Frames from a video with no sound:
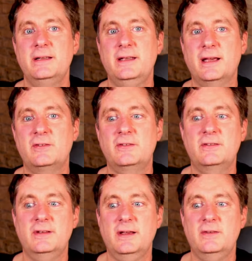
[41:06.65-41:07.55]

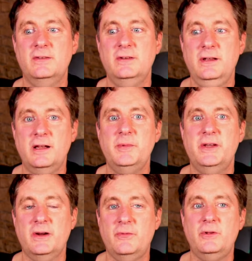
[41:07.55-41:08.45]
Yes, yes, you got to be
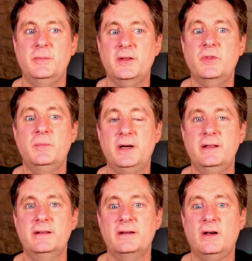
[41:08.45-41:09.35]
careful about the
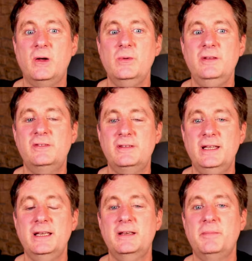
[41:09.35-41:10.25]
mud. Always
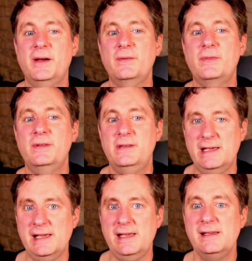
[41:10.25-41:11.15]
think about the
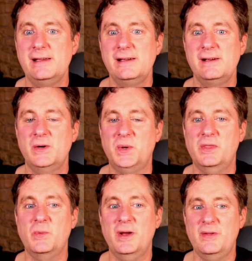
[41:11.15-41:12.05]
day. What
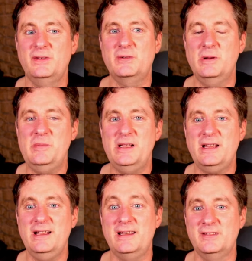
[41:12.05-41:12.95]
the weather is going to be
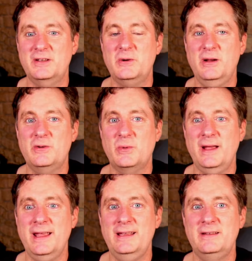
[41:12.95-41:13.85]
like. Is it going to
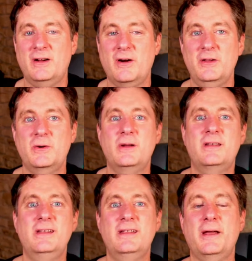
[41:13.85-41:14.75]
rain? Are you going
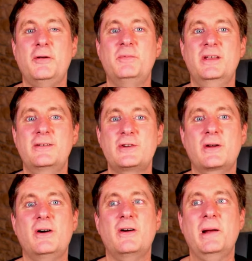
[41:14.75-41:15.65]
to need help to get your
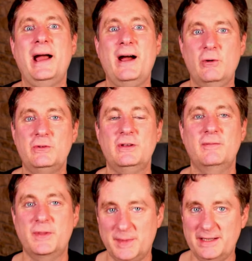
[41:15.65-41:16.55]
car out
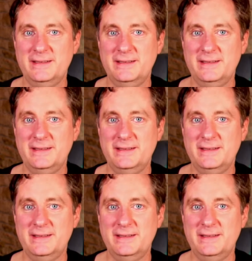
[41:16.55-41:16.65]
of the mud?